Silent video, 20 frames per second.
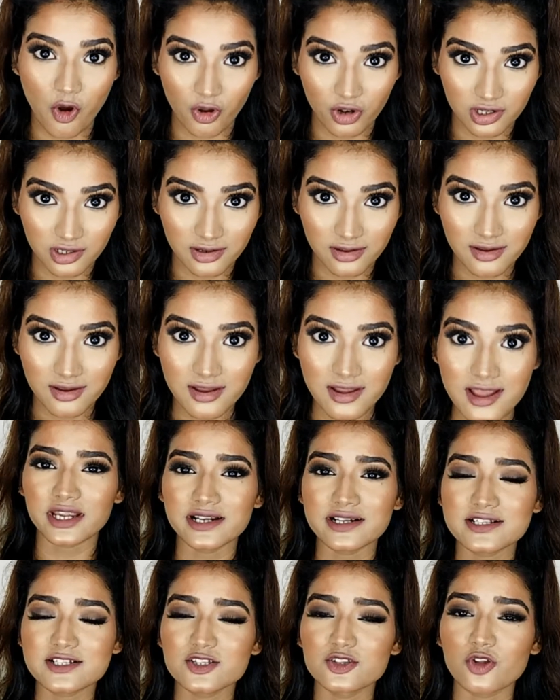all.
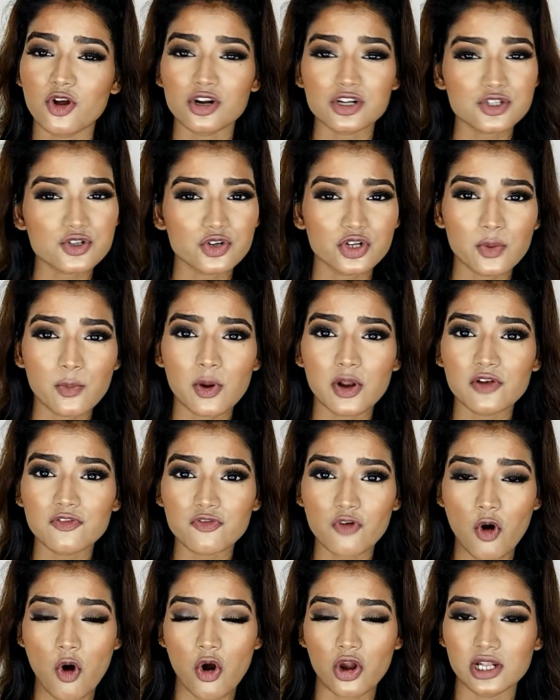It's not suitable
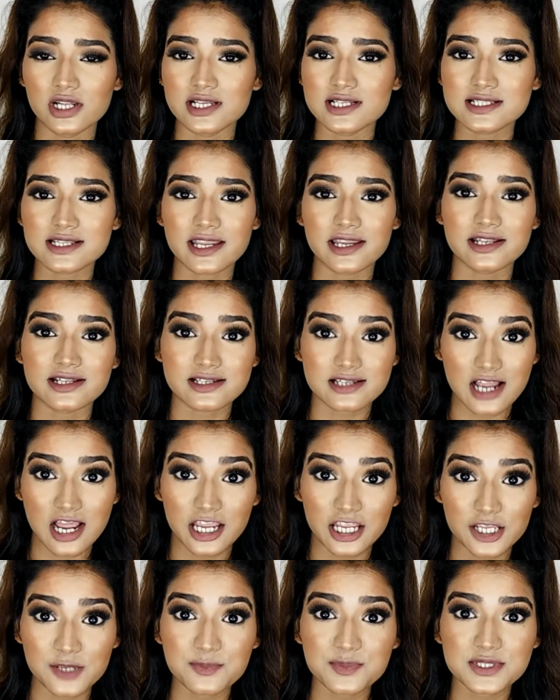for oily skin
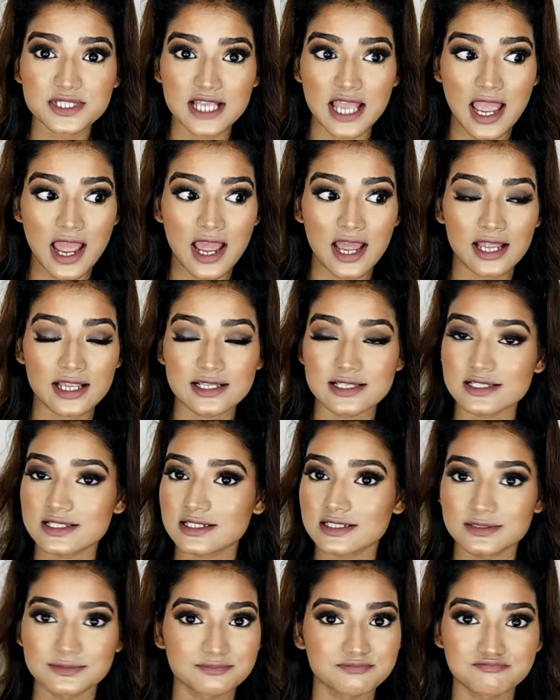types
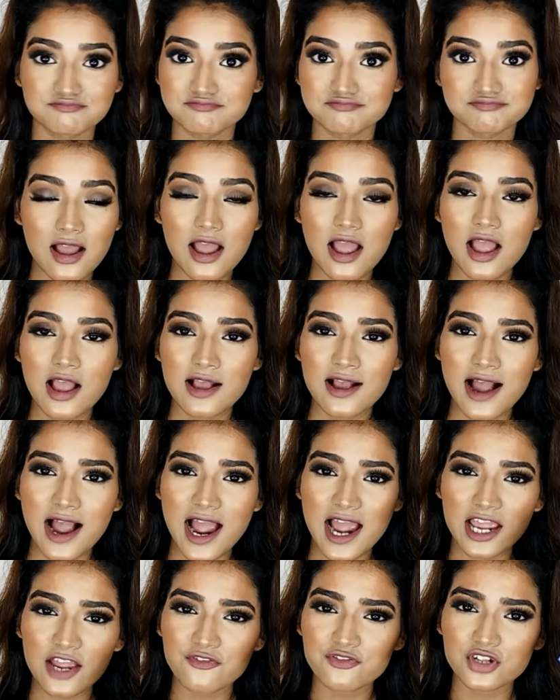and
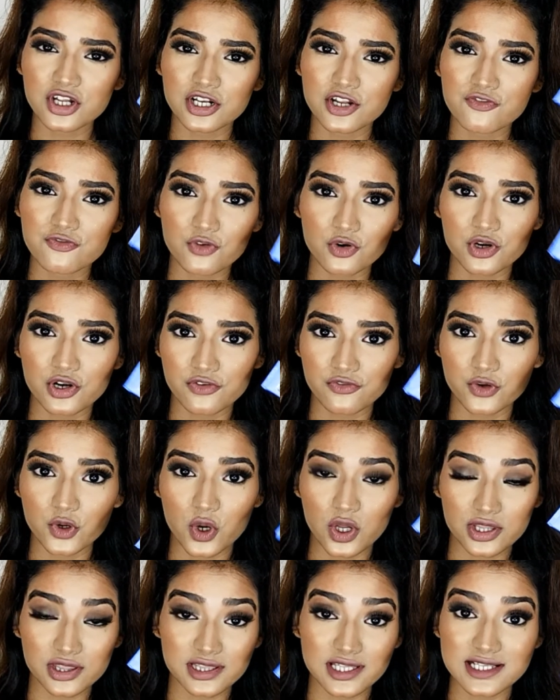I have done a full review
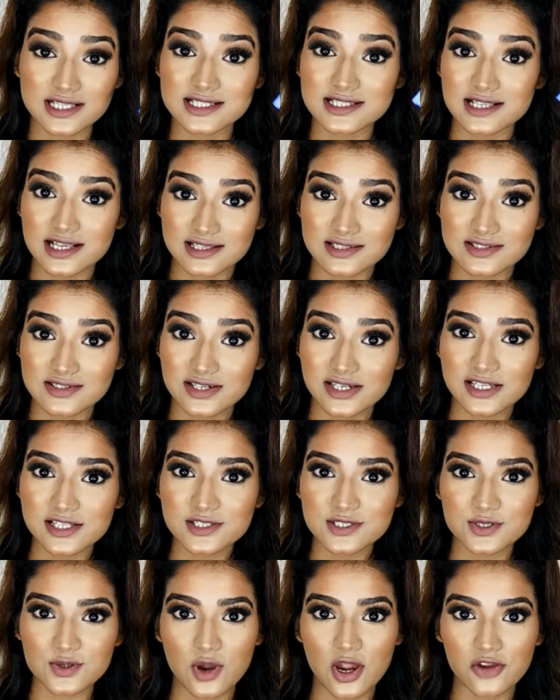on this
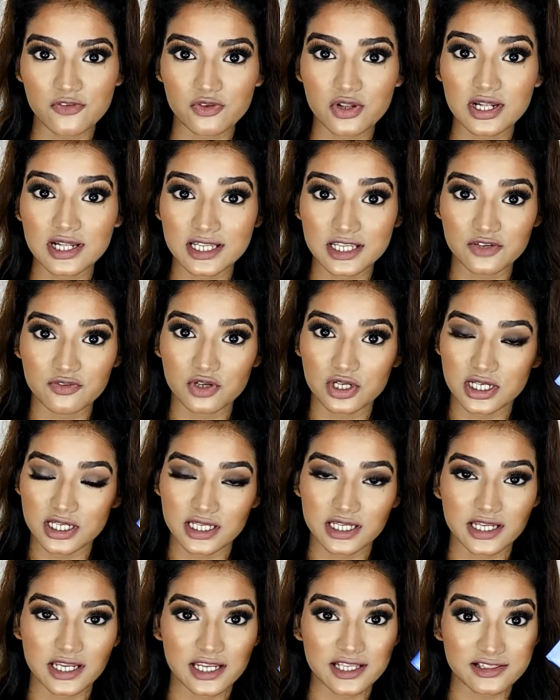sunscreen so I will leave a
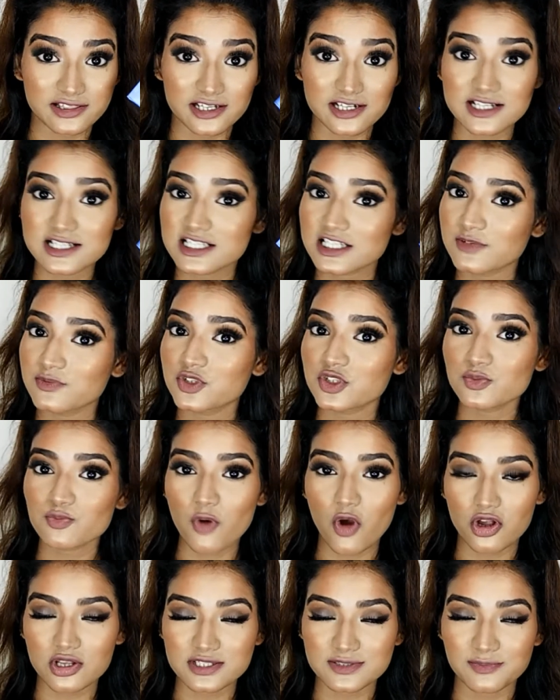link in the description
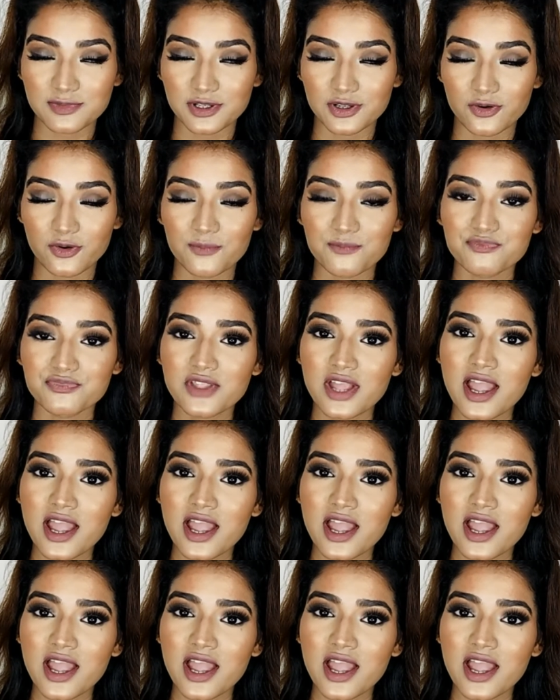box below.